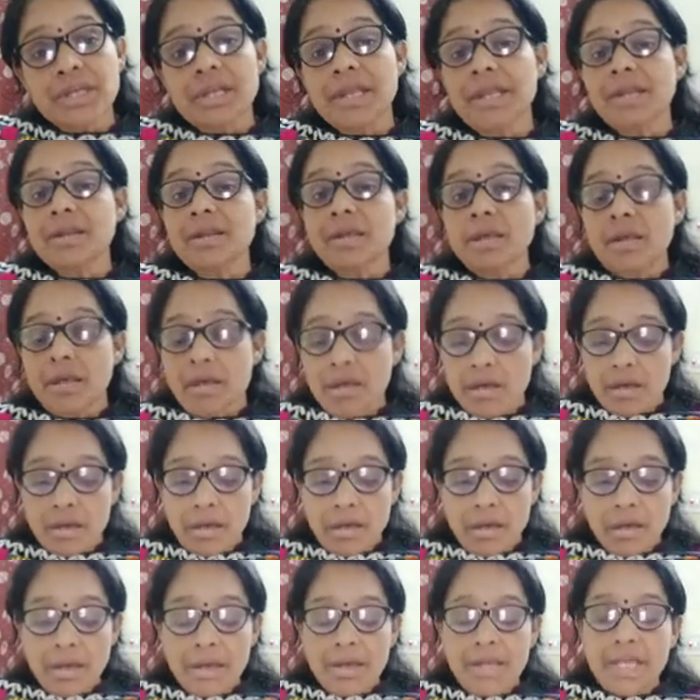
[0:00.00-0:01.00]
in
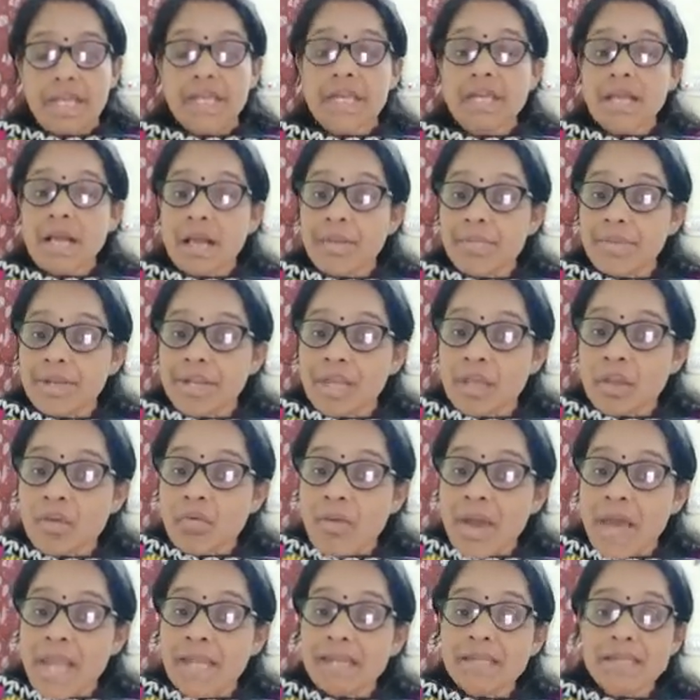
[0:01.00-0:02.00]
income
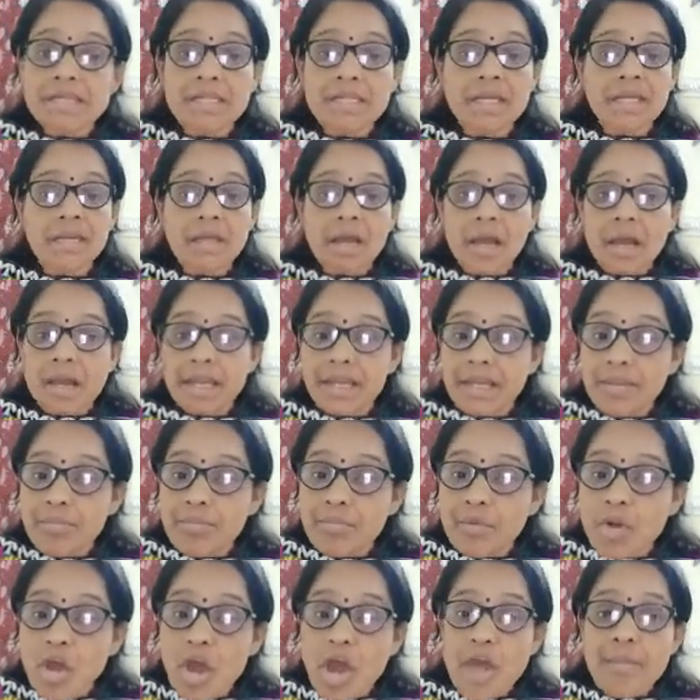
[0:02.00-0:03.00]
inequality,
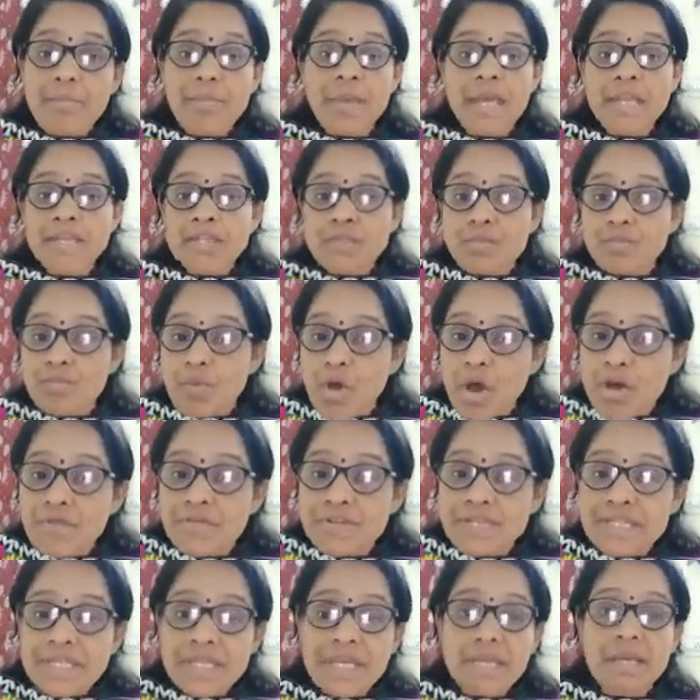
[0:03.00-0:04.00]
unemployment,
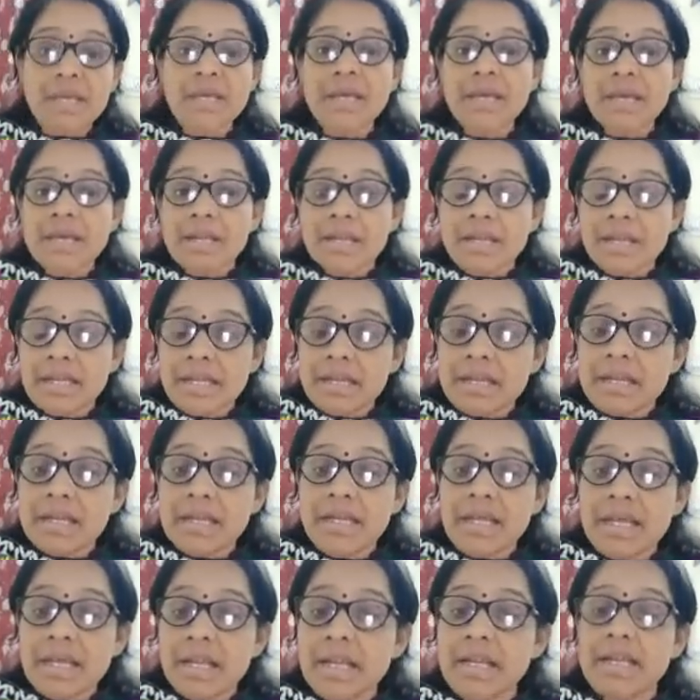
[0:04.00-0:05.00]
poverty,
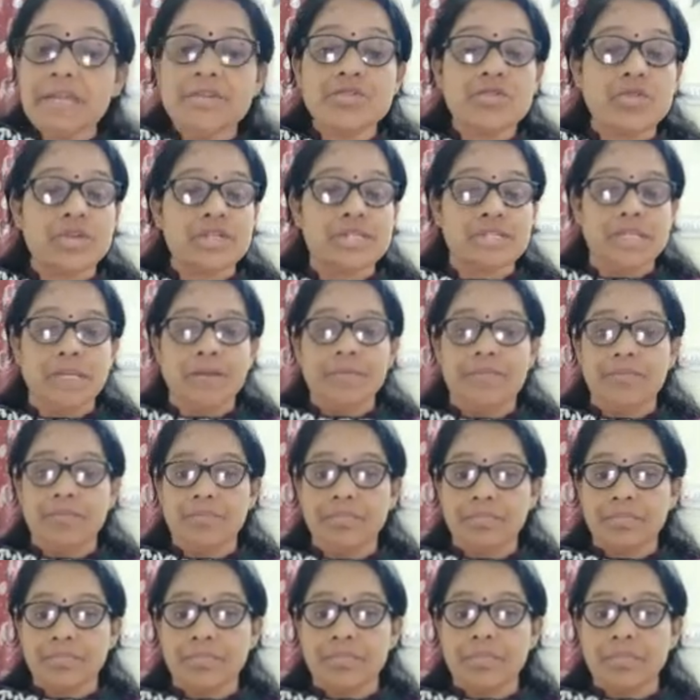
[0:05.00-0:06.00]
illiteracy.
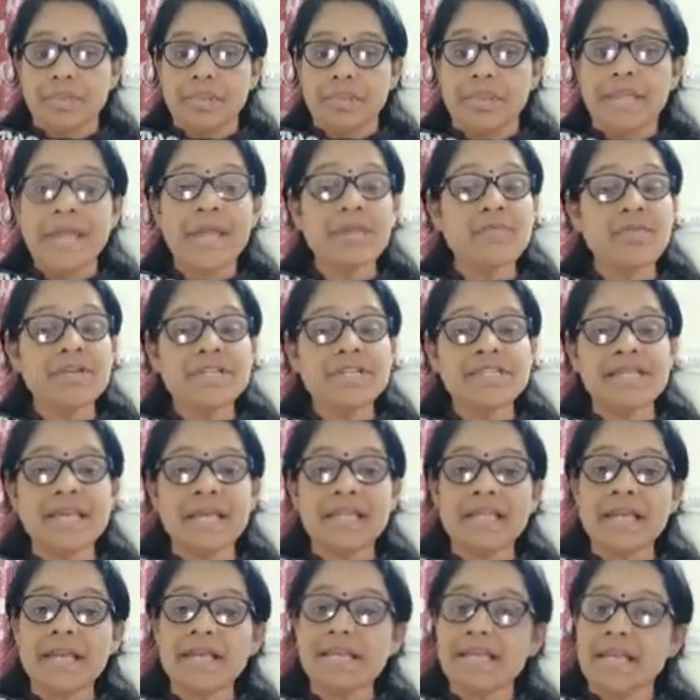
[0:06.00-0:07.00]
Then we say
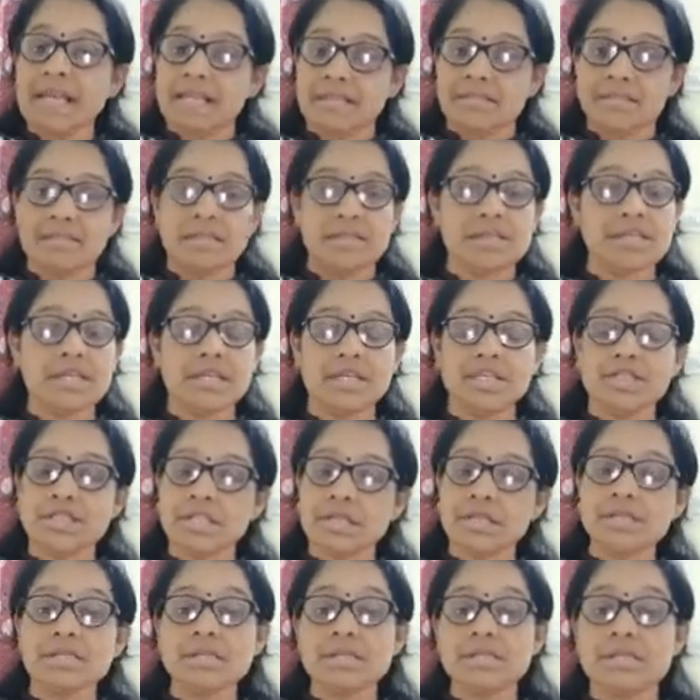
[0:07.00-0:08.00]
that yes, this
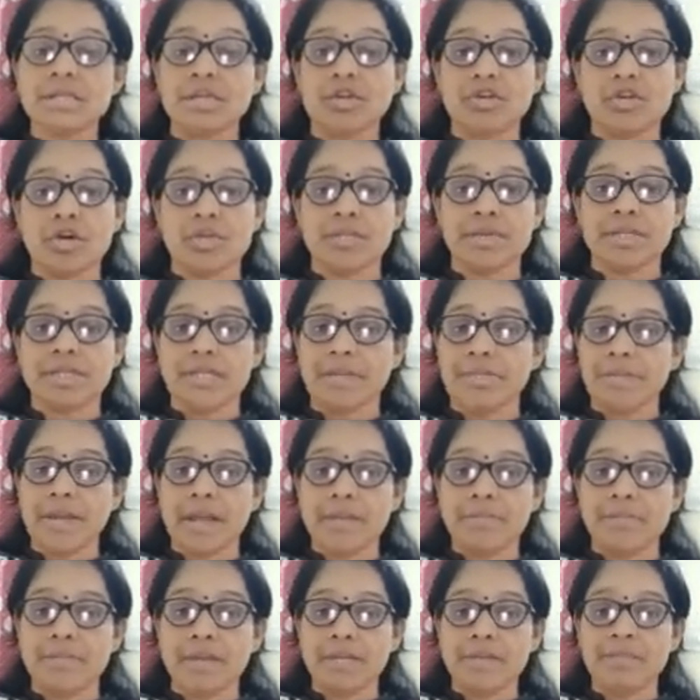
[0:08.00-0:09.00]
is economic
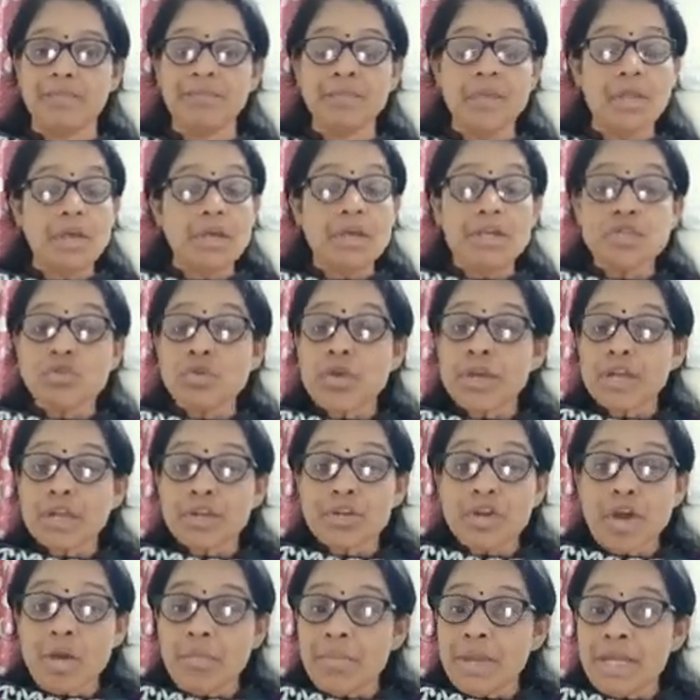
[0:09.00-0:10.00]
development. So
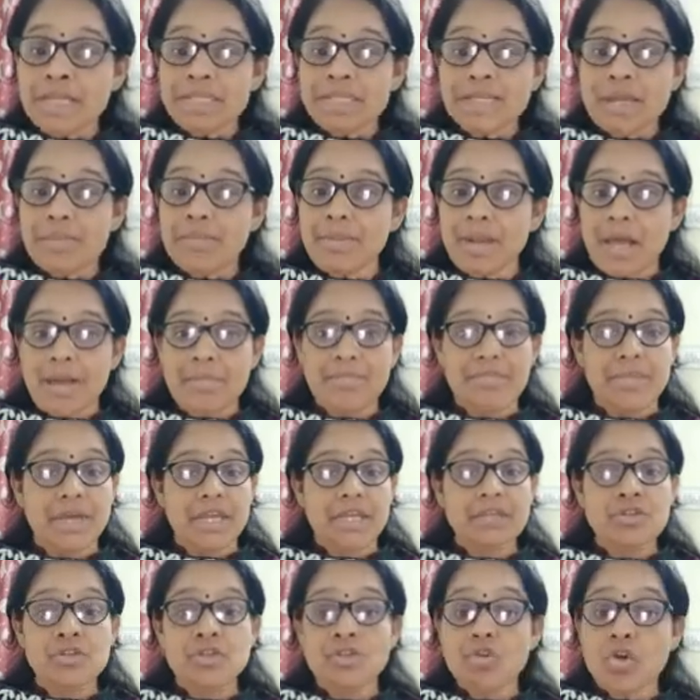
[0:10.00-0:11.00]
economic
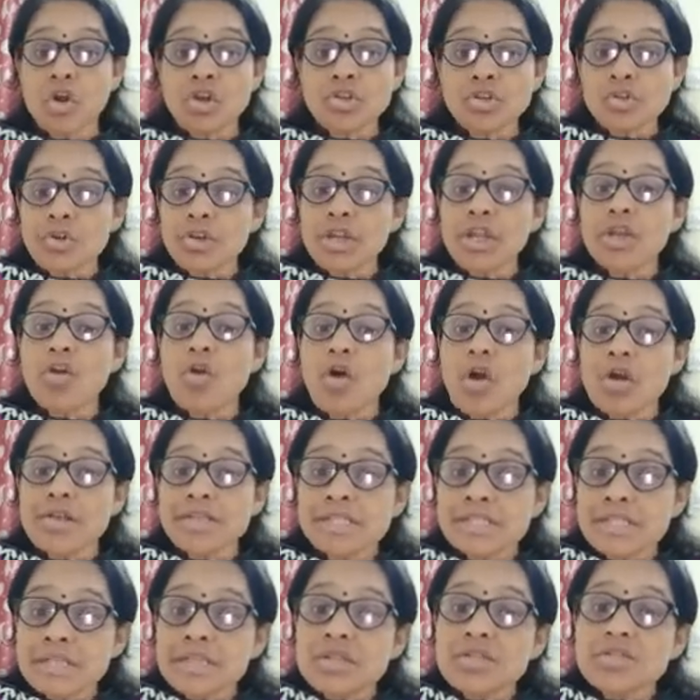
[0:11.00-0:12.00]
development not only
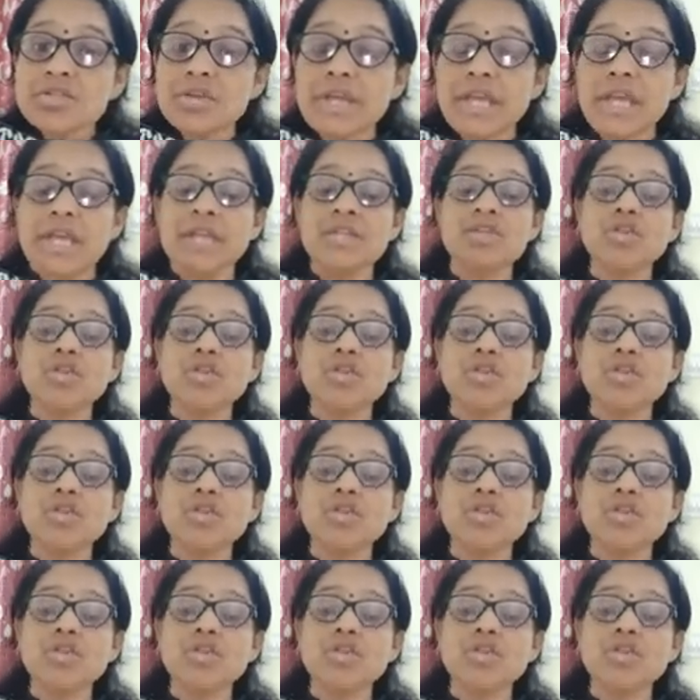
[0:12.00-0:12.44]
concentrate